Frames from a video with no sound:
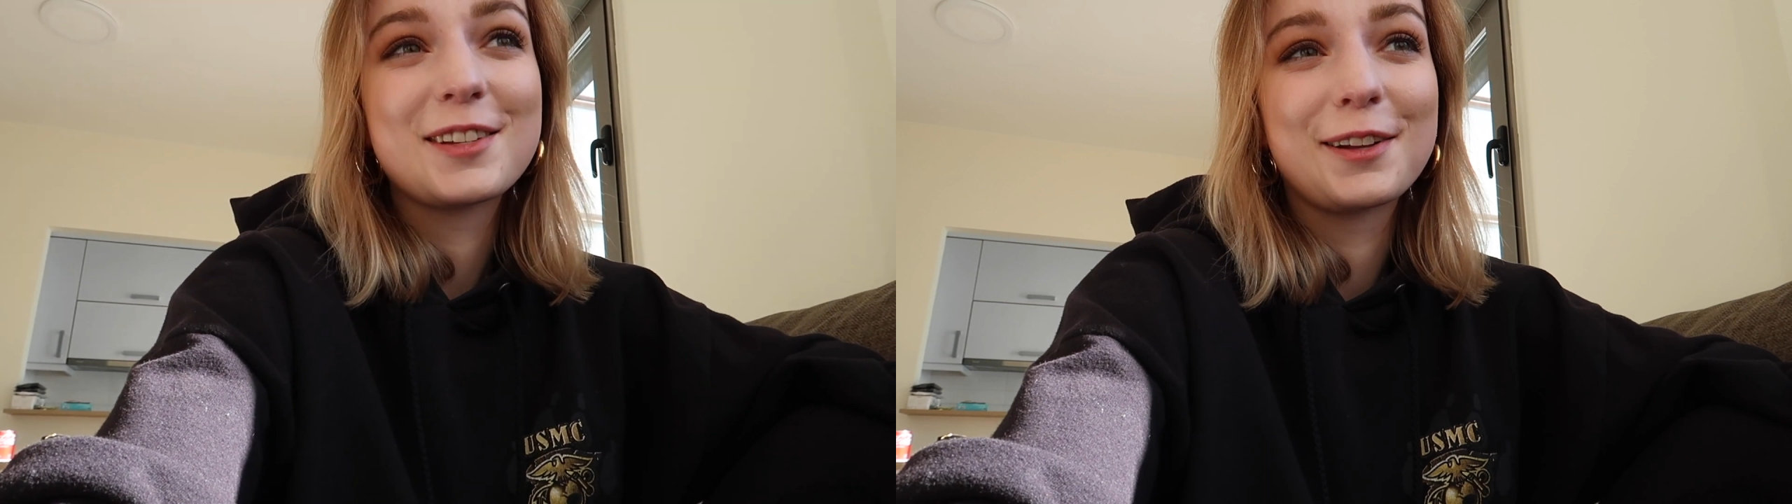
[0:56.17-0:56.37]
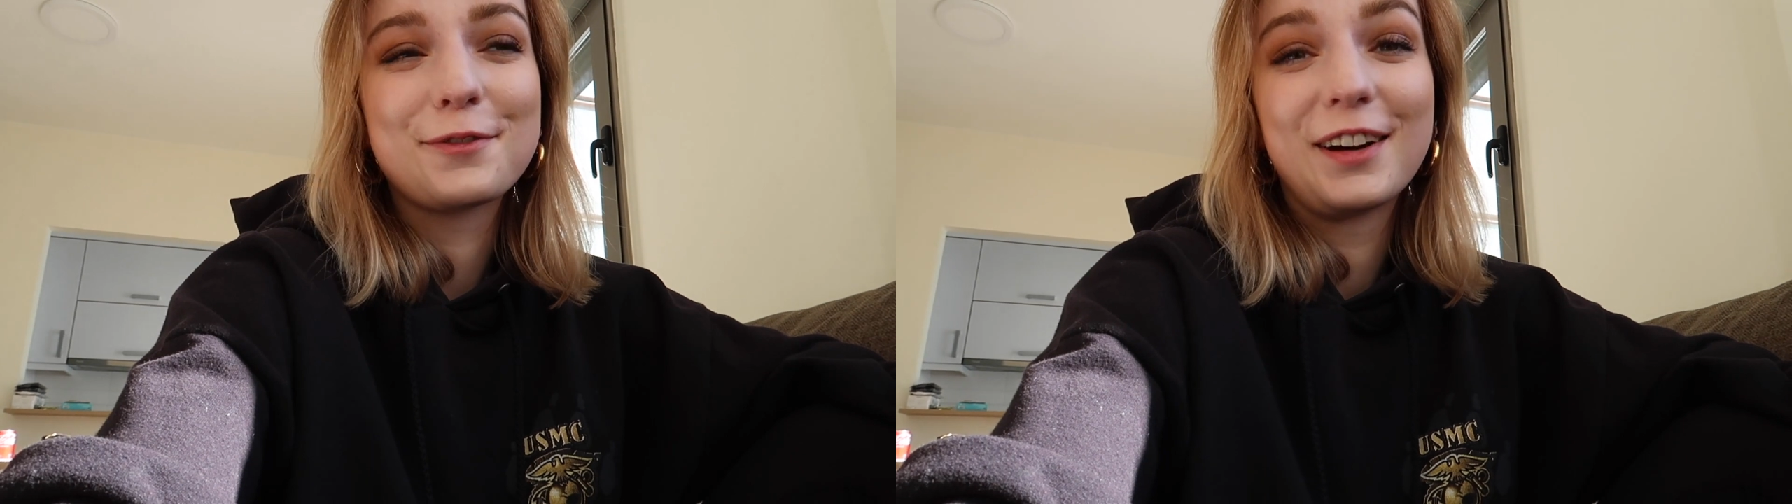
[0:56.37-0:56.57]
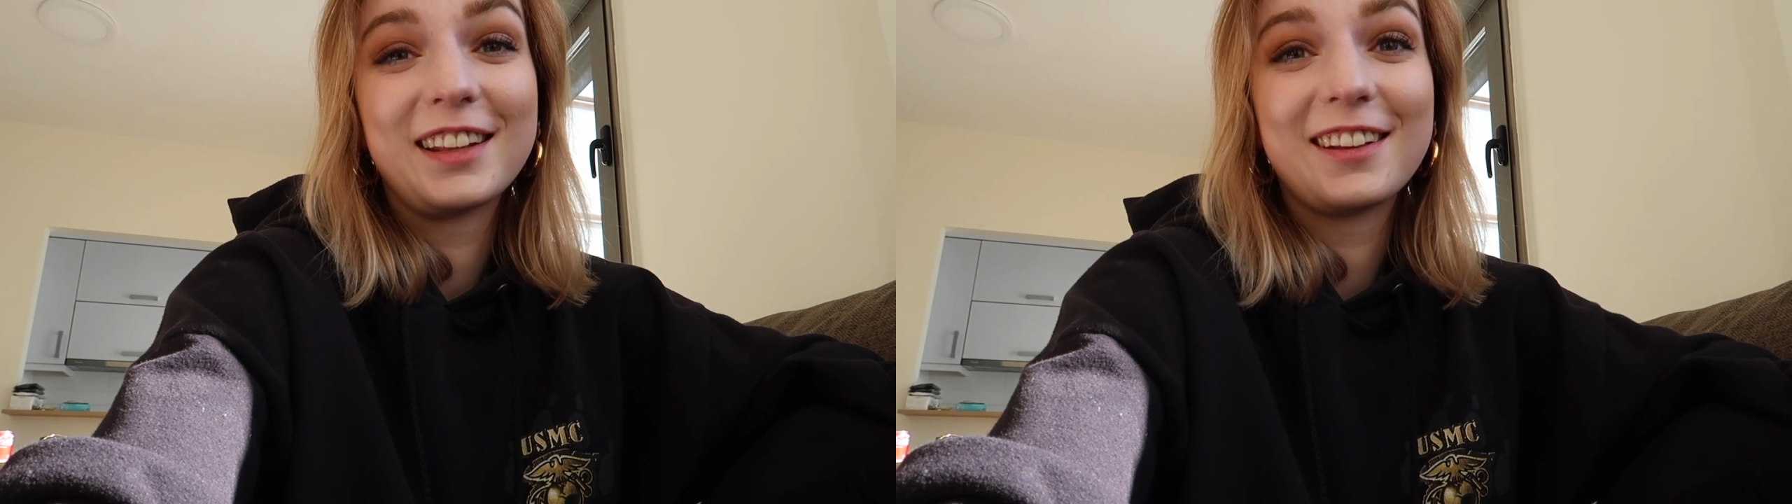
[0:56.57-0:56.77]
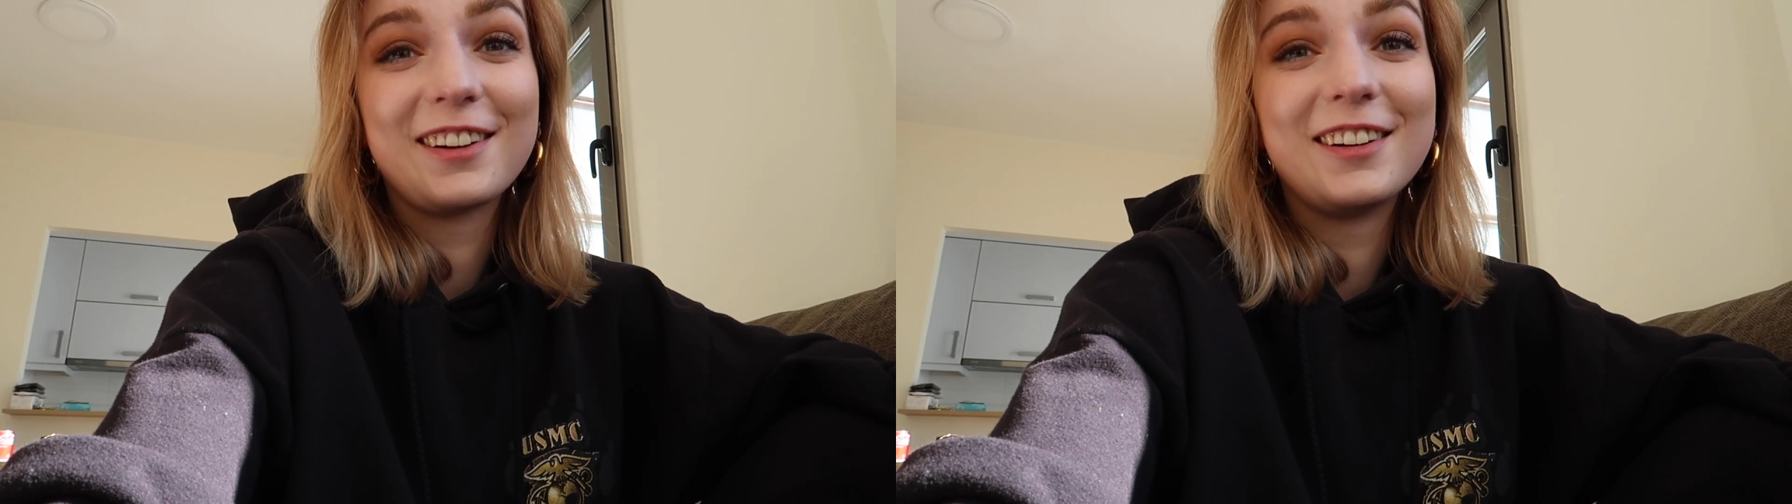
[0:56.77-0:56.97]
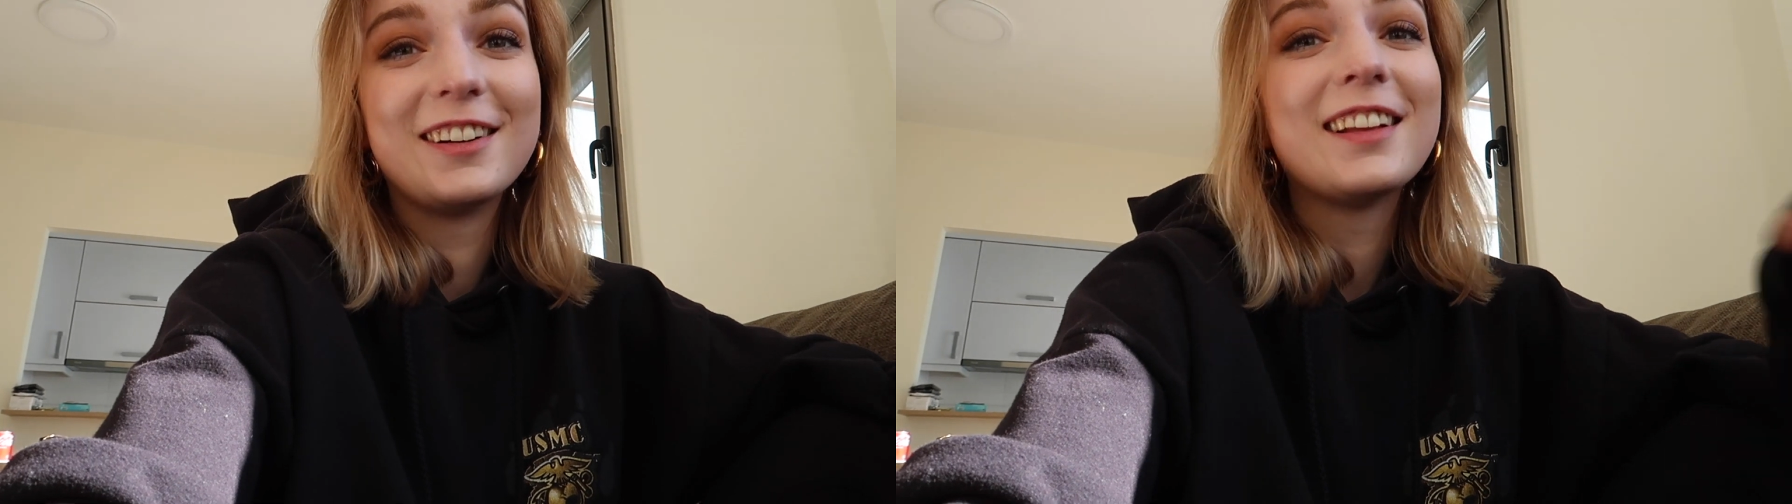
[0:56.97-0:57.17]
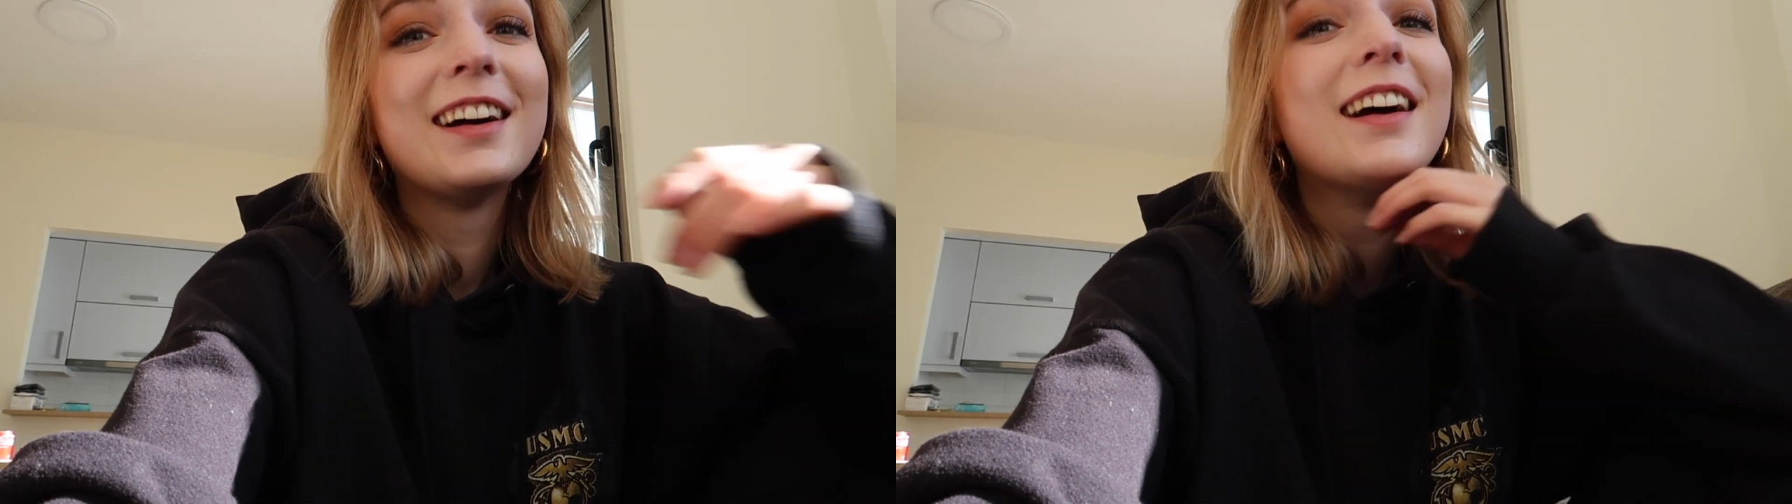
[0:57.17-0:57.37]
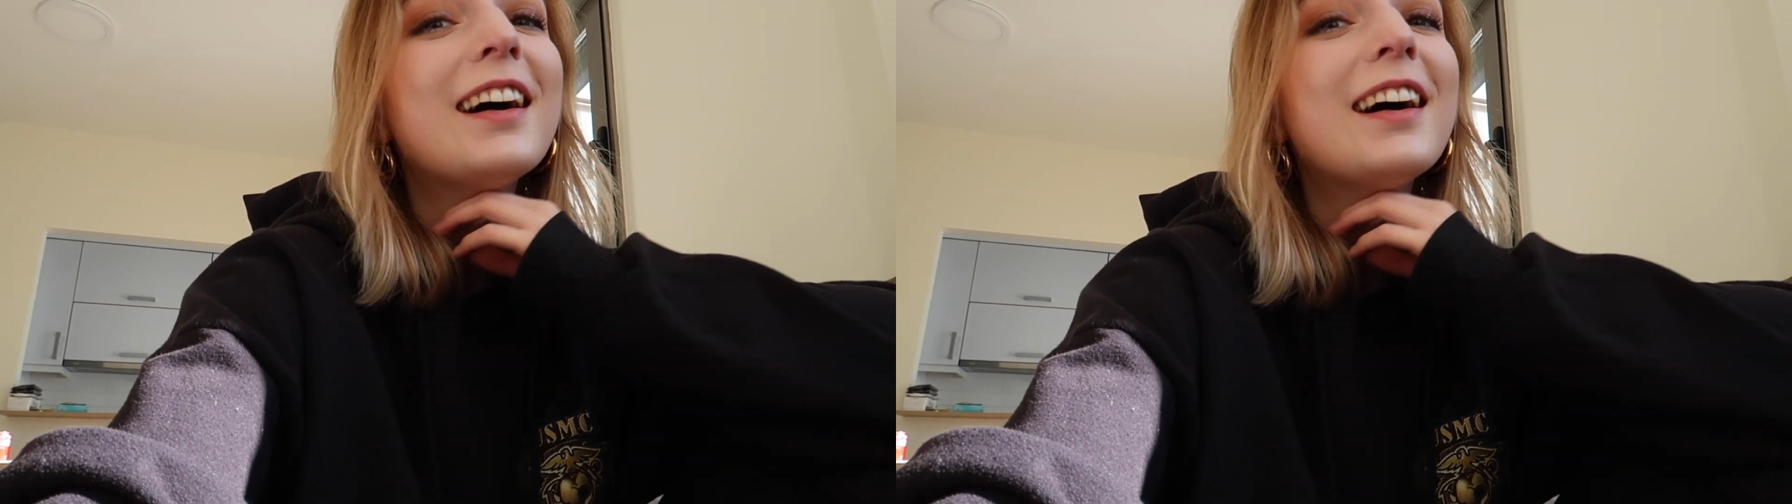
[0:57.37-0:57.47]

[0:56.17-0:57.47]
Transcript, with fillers: not fun at all.